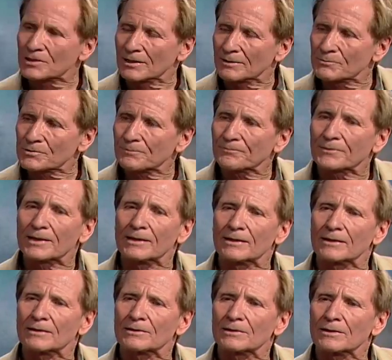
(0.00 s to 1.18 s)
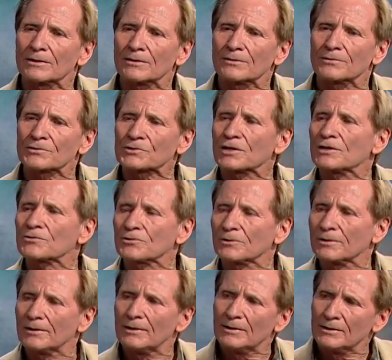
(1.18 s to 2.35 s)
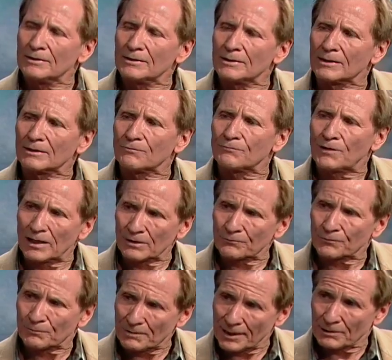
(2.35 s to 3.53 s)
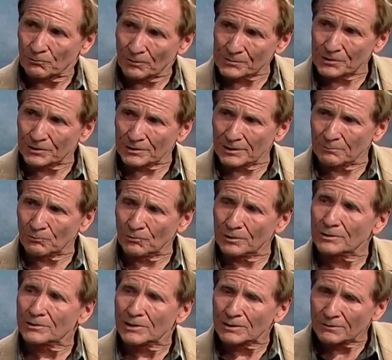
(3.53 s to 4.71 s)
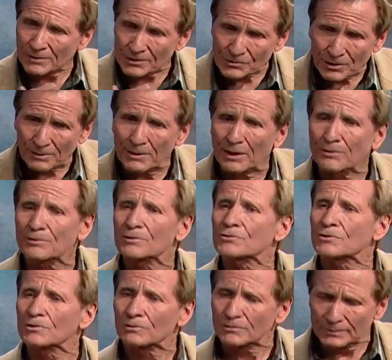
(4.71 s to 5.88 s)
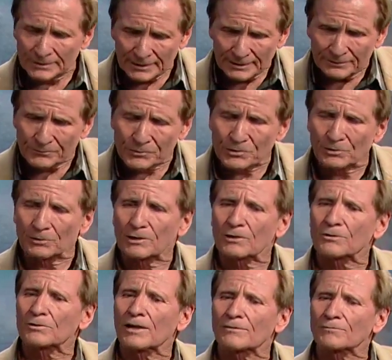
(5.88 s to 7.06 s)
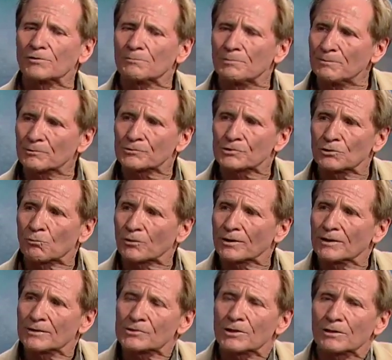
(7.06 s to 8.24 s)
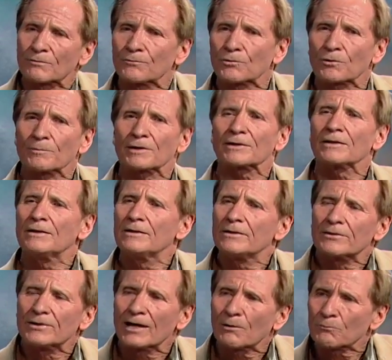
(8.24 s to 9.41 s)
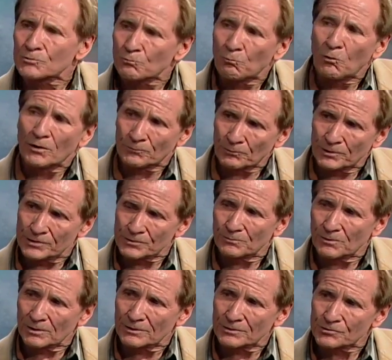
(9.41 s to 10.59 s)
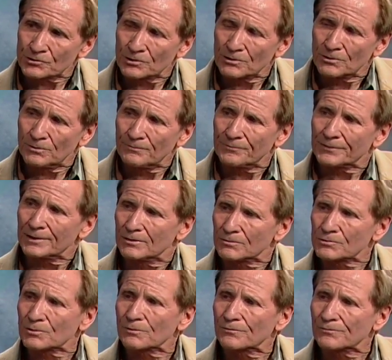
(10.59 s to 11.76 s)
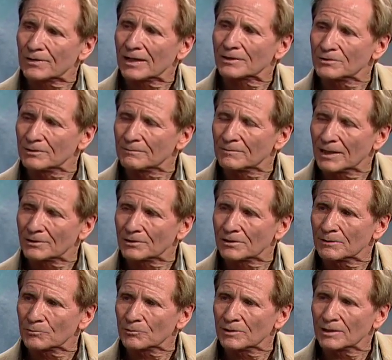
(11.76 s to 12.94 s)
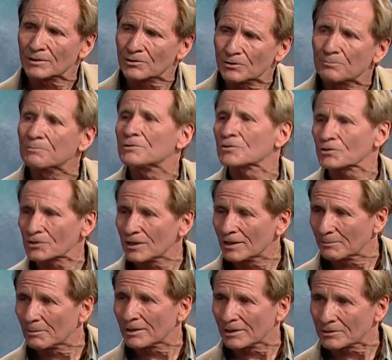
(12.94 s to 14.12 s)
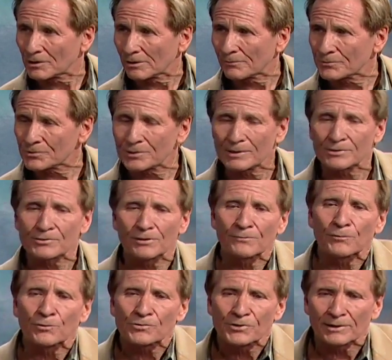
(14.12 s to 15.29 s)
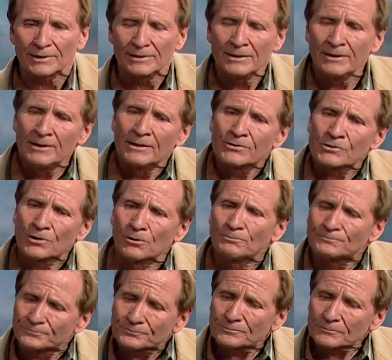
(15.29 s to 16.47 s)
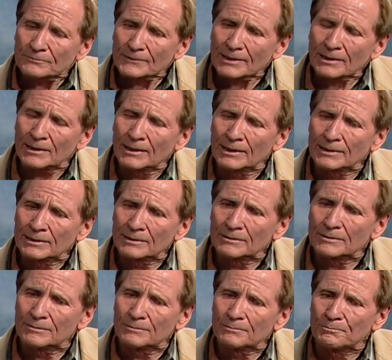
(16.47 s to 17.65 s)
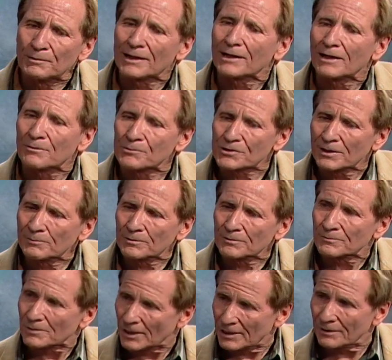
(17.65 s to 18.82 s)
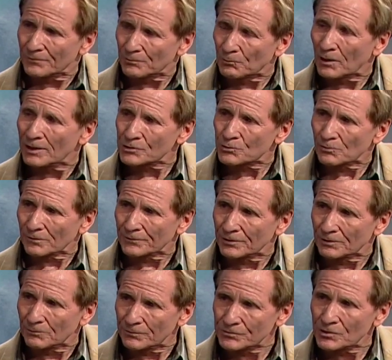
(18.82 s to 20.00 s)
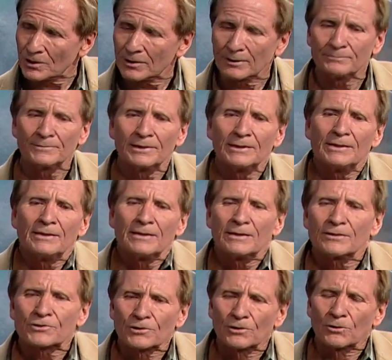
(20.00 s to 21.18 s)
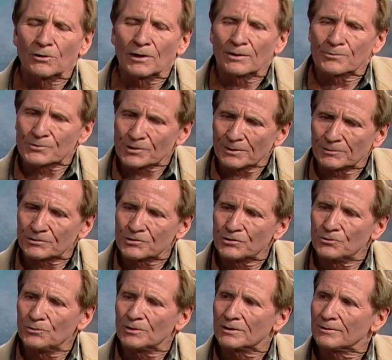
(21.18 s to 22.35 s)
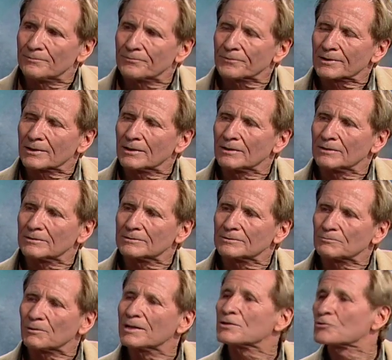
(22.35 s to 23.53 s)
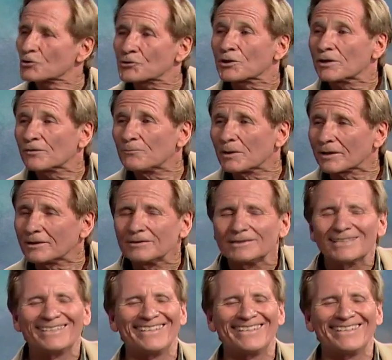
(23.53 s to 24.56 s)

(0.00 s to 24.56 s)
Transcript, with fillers: times, and uh, the station uh, filed for bankruptcy at that point, and then has come out, and it's still still there. A lot of good people still working at Channel Four, but that was one reason why the show, you know, sort of had to had to come to an end. It couldn't be sustained by that television station, unfortunately. So, uh, but I was able, I have the rights to everything we shot, so I was able to um, uh, raise just enough money